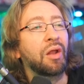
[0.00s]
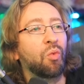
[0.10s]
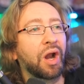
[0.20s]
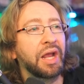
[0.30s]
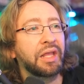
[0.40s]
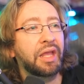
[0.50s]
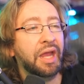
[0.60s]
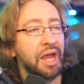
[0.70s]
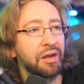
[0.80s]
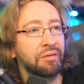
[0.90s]
And what I
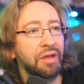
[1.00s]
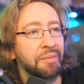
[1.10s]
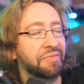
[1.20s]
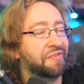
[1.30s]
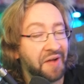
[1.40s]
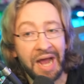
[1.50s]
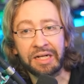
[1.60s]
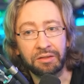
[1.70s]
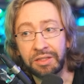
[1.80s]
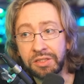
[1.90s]
can
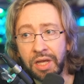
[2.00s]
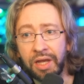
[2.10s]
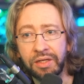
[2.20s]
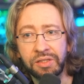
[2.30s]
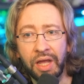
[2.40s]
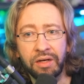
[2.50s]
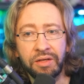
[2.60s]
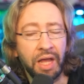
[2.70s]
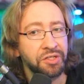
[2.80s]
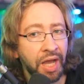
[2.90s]
emphatically say is that,
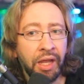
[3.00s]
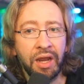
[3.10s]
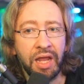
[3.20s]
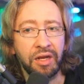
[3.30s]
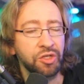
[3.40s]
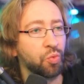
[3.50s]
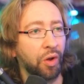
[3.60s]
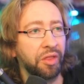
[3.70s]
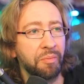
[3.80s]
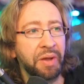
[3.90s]
yeah, Tekken 8 is
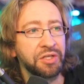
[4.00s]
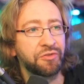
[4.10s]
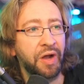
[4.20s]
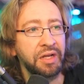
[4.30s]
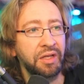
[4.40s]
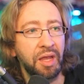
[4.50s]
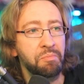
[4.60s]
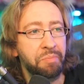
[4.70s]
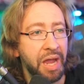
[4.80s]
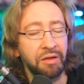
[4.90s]
one of the best fighting
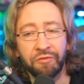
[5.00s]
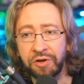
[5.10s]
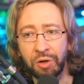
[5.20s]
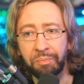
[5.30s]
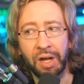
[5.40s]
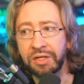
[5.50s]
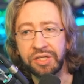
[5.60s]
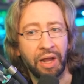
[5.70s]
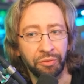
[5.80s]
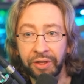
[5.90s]
game bang for your bucks
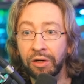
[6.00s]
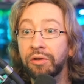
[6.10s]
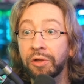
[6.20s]
out there,